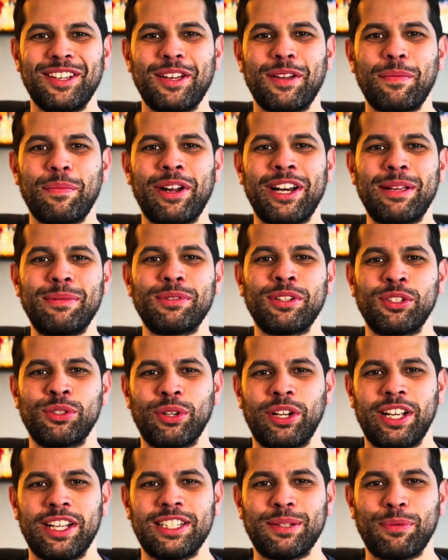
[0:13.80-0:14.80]
My name's
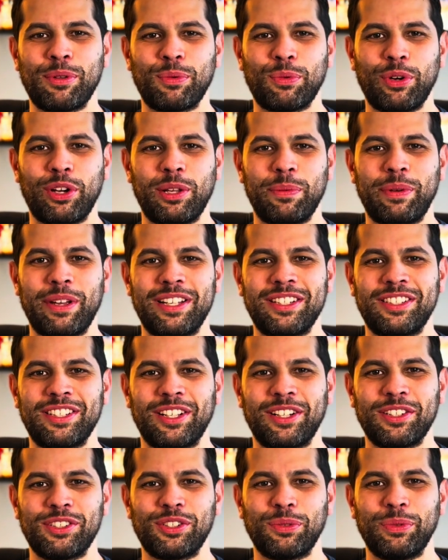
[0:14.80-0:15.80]
Andreas. I'm with Royal LePage
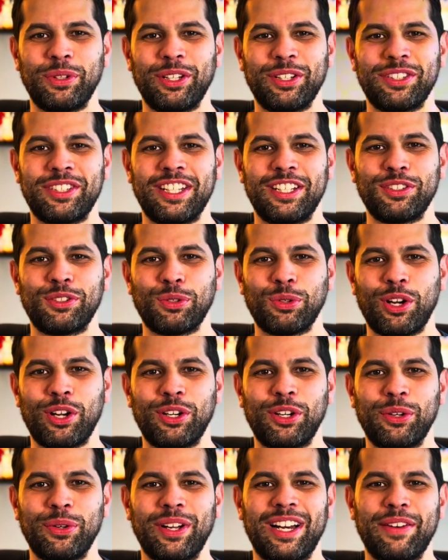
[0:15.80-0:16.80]
Signature Realty in
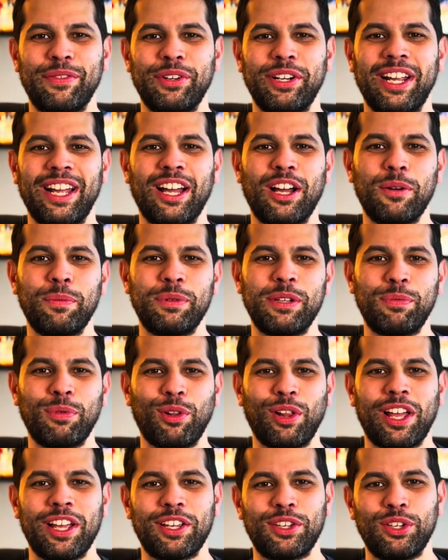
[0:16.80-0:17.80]
Toronto, and every day I help people
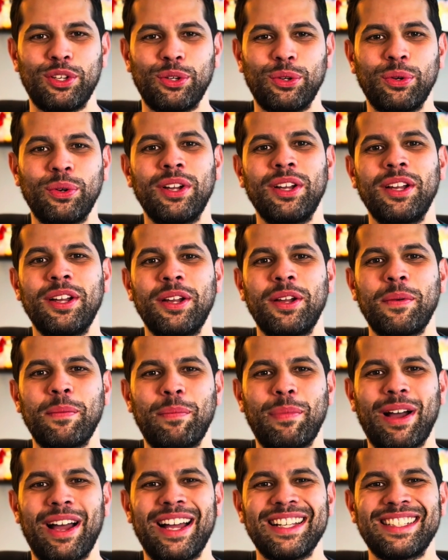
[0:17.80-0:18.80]
like you
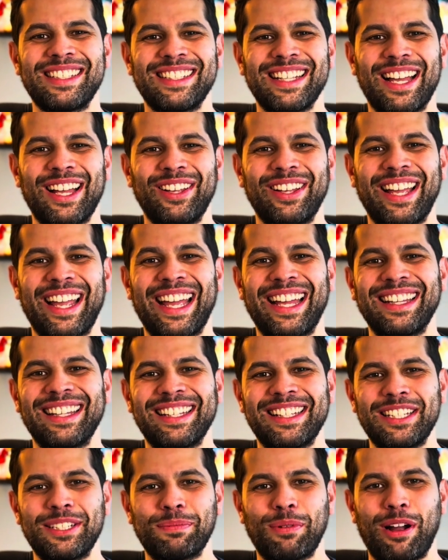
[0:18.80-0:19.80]
buy, sell, and
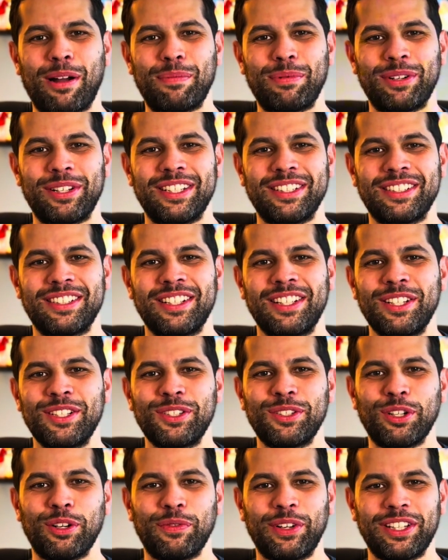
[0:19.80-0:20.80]
lease properties.
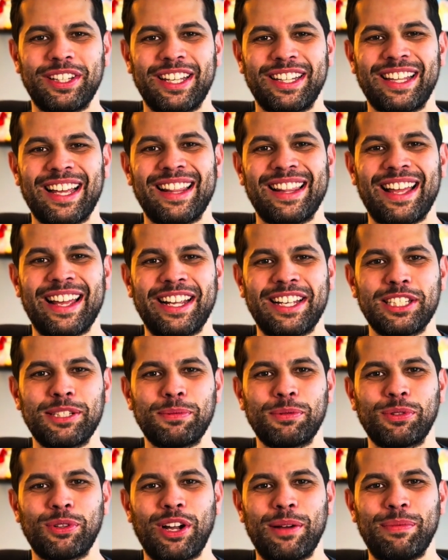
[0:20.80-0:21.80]
So don't forget to hit that like and
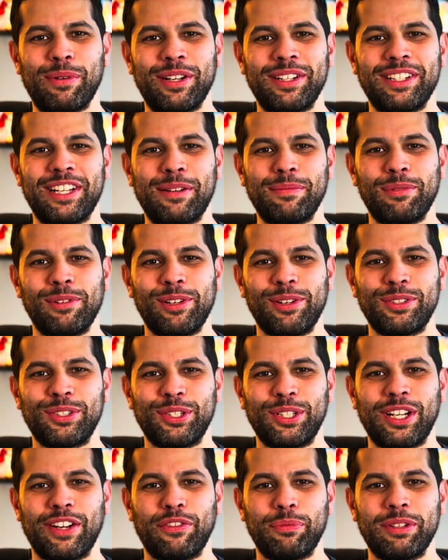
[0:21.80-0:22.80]
subscribe button down below so
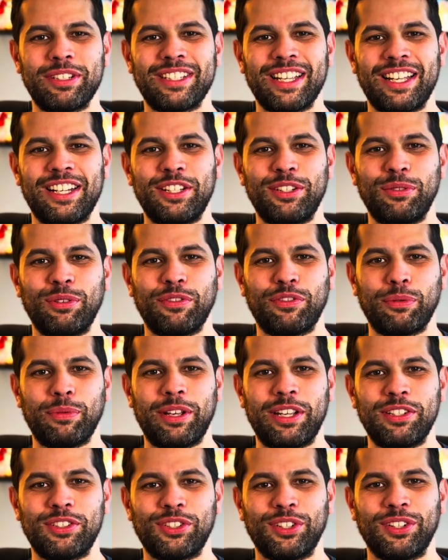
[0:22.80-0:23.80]
you never miss any new
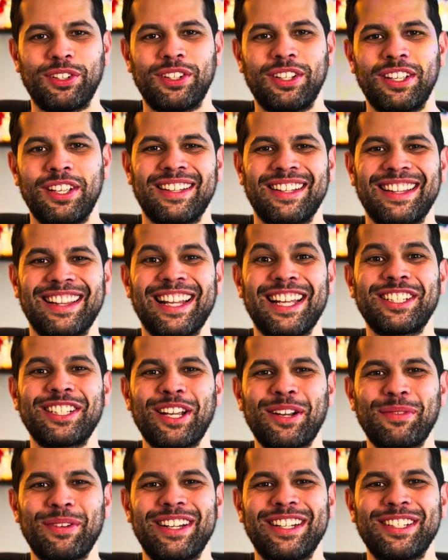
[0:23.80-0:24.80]
information. Let's
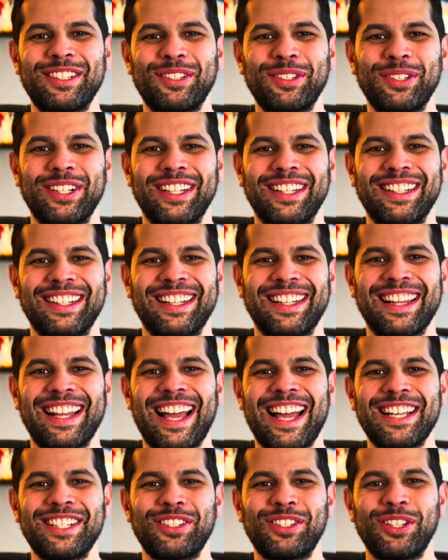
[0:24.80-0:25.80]
get right into it.
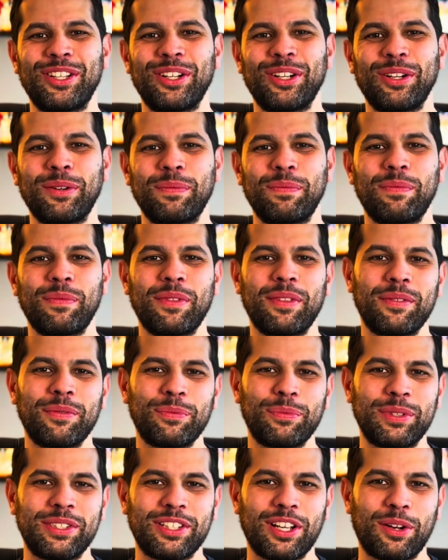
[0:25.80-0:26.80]
Last year,
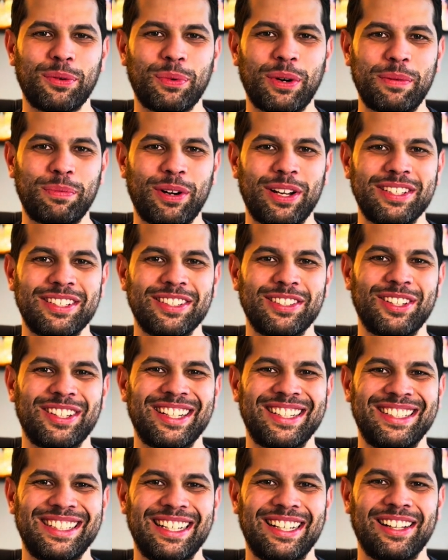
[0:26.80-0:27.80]
we saw rent prices on the
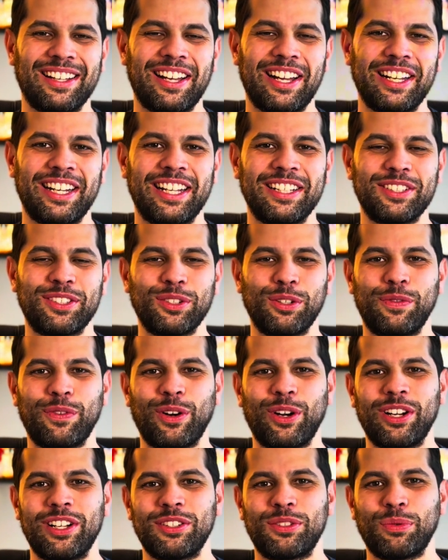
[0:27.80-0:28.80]
decline, and so
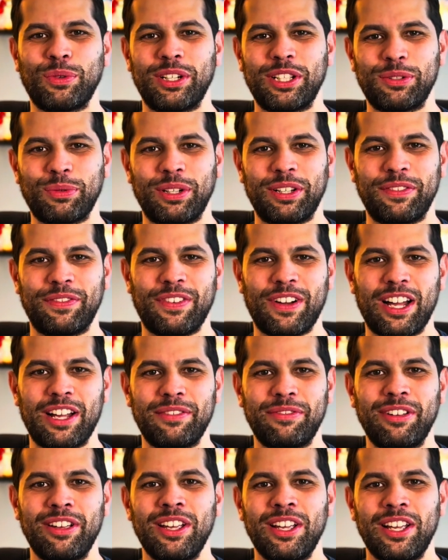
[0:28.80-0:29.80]
far in 2025,
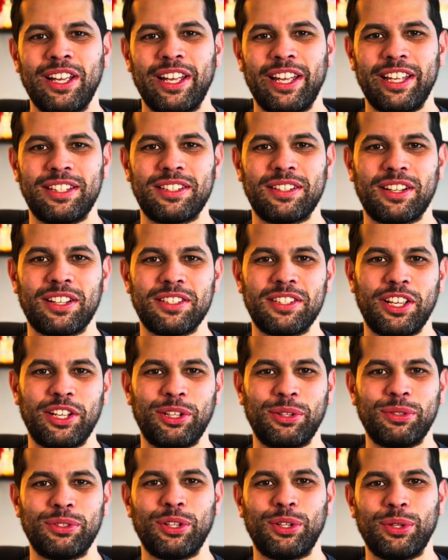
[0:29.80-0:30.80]
it's
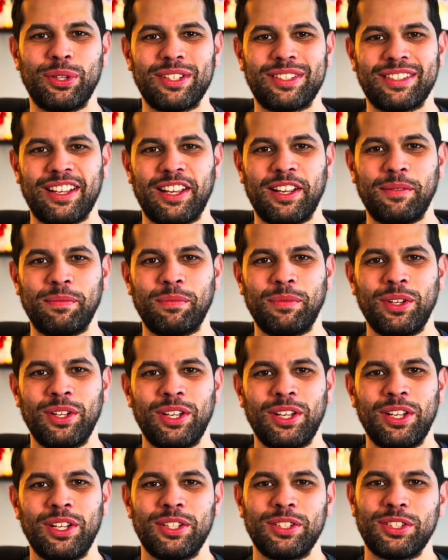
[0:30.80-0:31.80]
continuing to do the same.
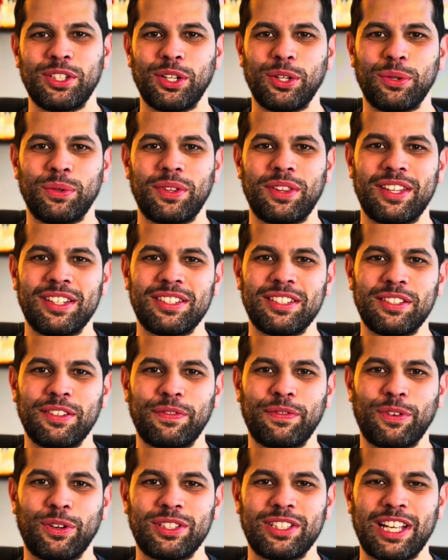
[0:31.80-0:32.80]
So this is the
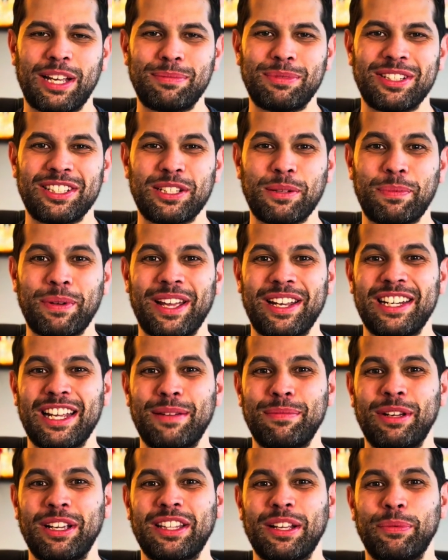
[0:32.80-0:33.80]
first time since the
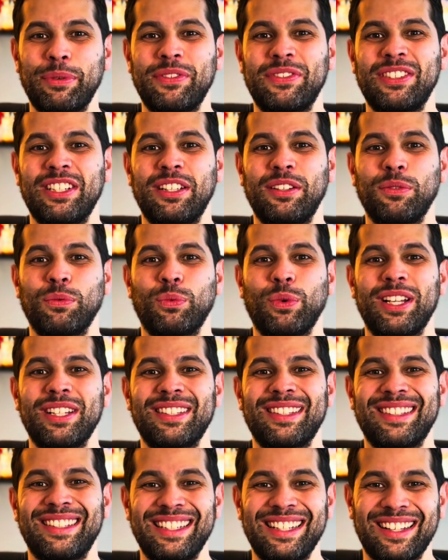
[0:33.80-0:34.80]
pandemic that we've seen
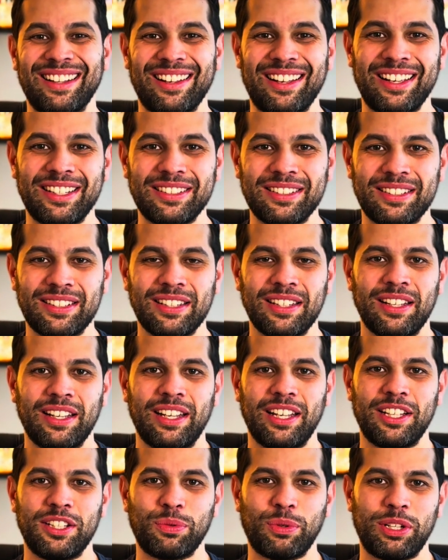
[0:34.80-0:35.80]
rent declines
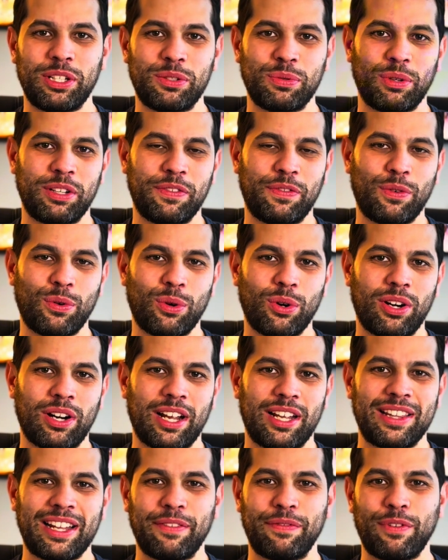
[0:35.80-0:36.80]
in 2024,
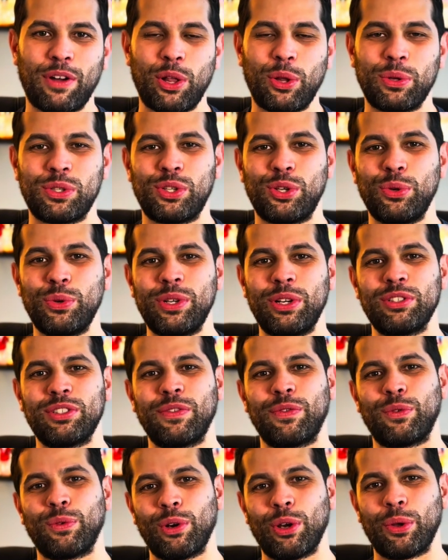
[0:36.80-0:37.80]
and that followed 2 years
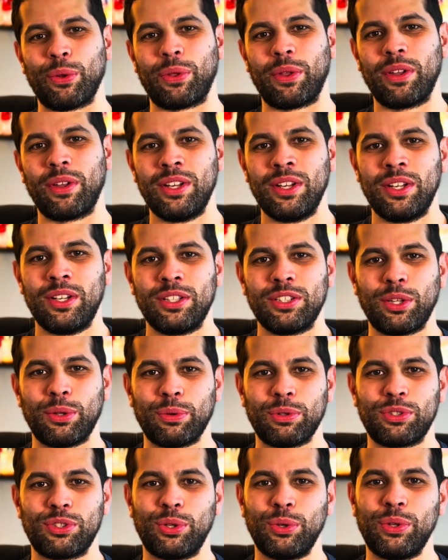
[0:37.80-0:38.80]
of growth. So there
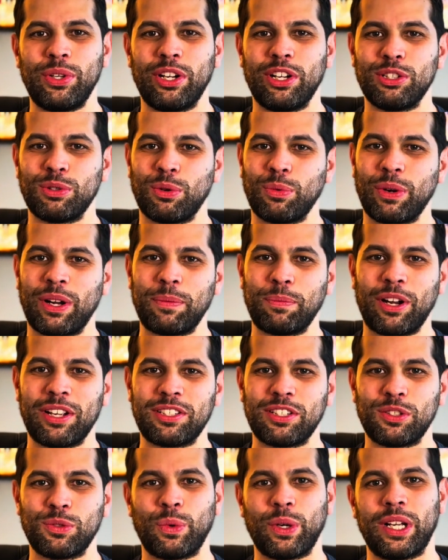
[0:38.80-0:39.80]
was 2 years where rent
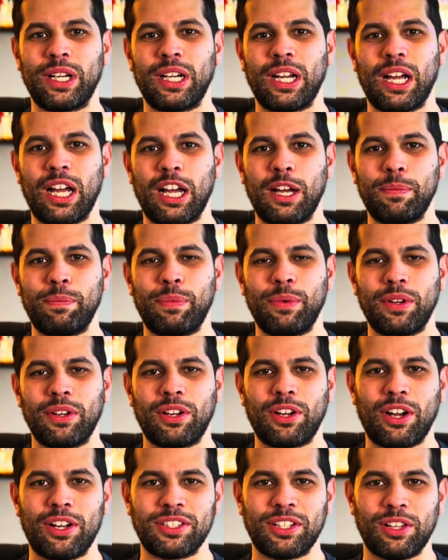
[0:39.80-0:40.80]
prices went up,
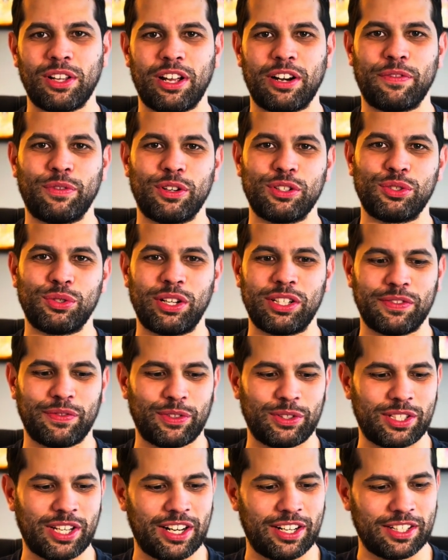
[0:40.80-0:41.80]
causing a lot of frustration for
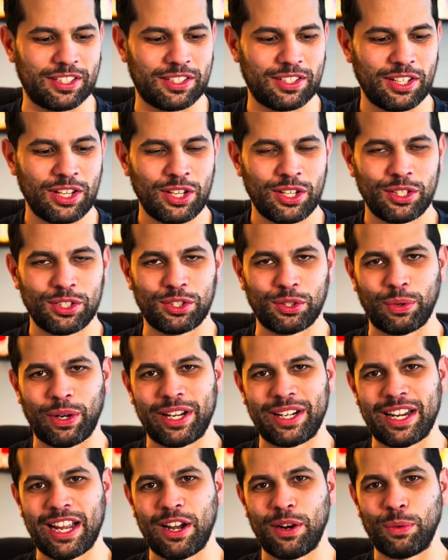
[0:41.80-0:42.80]
tenants. So right
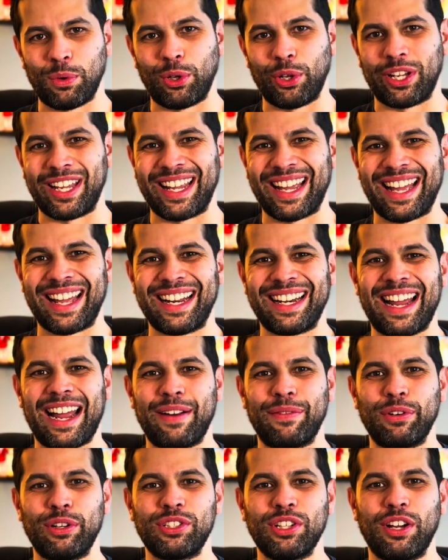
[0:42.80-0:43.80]
now we're looking at an
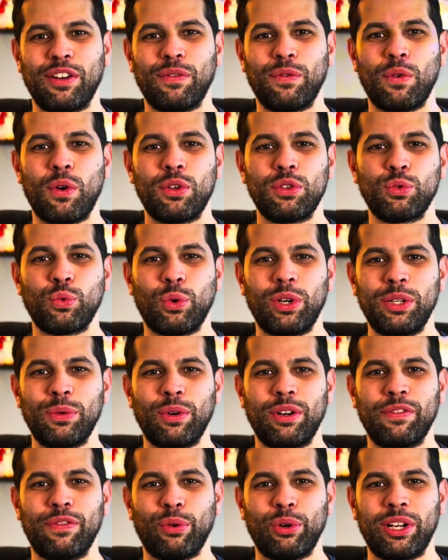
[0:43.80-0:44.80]
average of
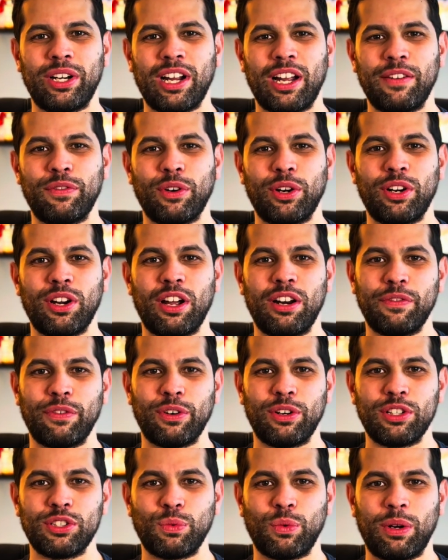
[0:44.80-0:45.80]
$21.49 for an
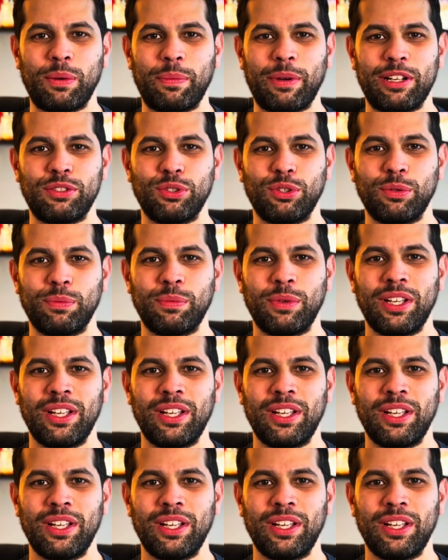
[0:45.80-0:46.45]
unfurnished one bedroom.